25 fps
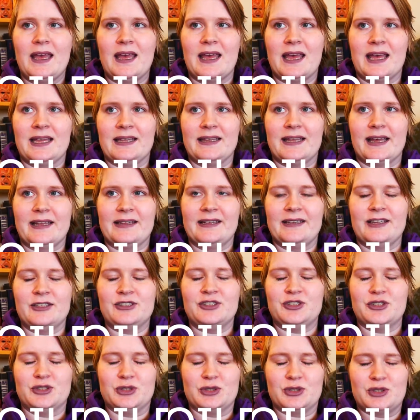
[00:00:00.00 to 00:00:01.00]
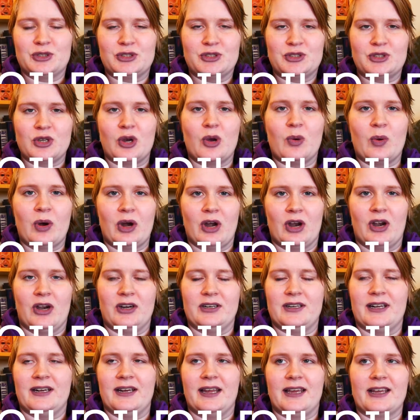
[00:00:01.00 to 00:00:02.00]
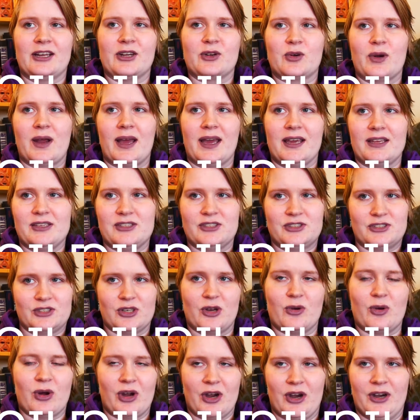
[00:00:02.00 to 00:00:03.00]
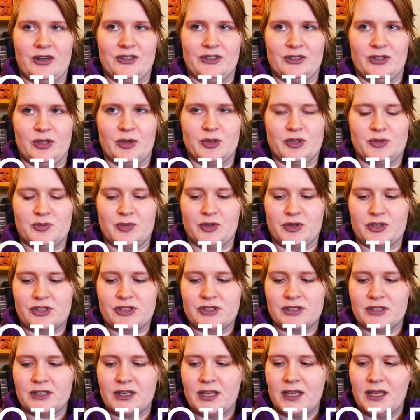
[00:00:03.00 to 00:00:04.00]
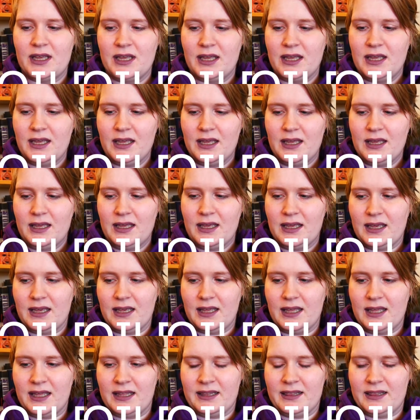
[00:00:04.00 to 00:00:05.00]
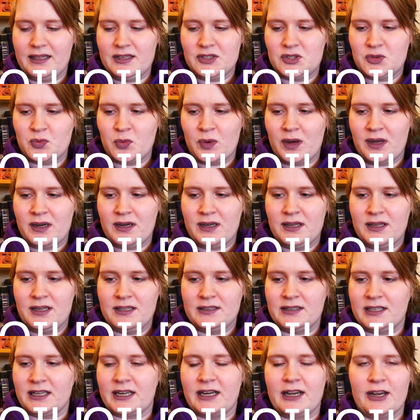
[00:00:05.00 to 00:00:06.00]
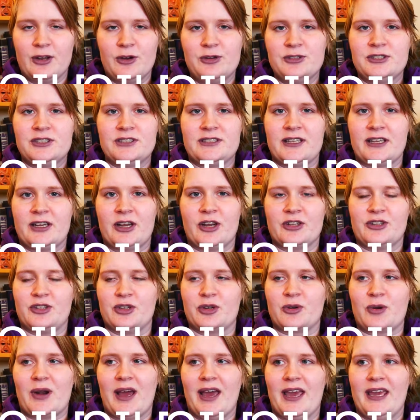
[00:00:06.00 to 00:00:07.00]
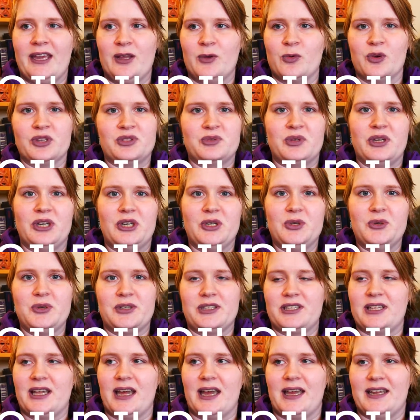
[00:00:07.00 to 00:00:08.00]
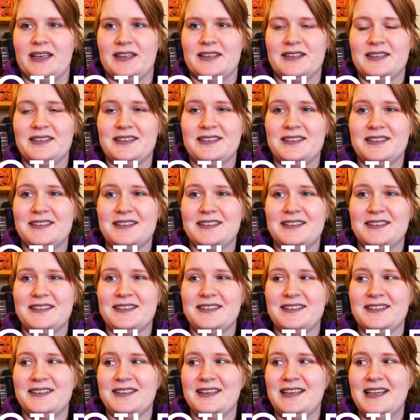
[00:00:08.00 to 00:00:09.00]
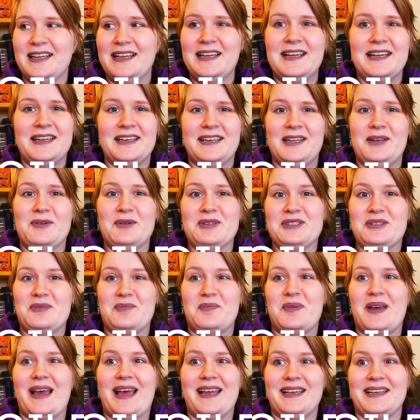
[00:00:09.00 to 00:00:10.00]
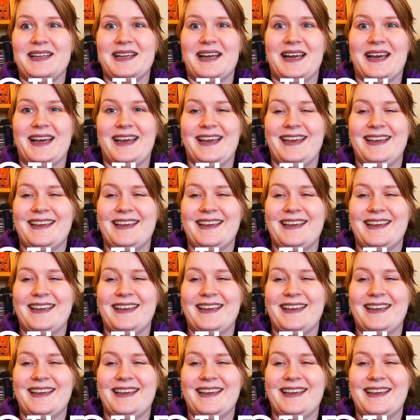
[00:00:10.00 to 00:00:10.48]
And that hits you so hard, and I cry so hard to those books. In this one, the closest I got to crying was when Luke died. And he was the bad guy.